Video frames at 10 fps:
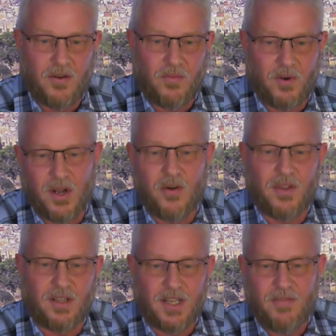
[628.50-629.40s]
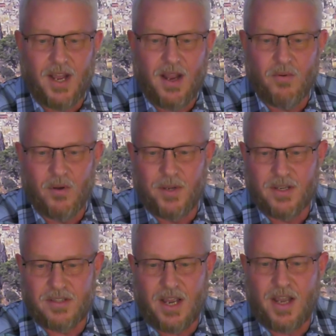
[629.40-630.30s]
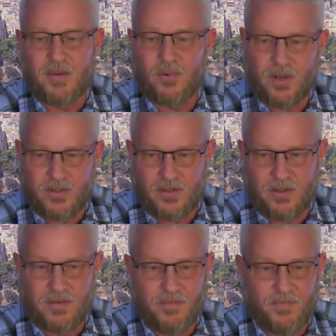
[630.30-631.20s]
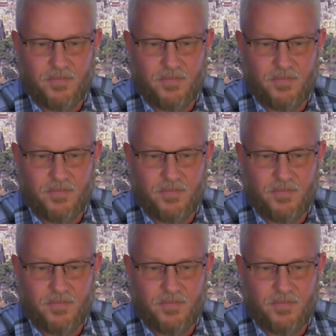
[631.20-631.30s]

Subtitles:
We know that Levi will be assigned the priesthood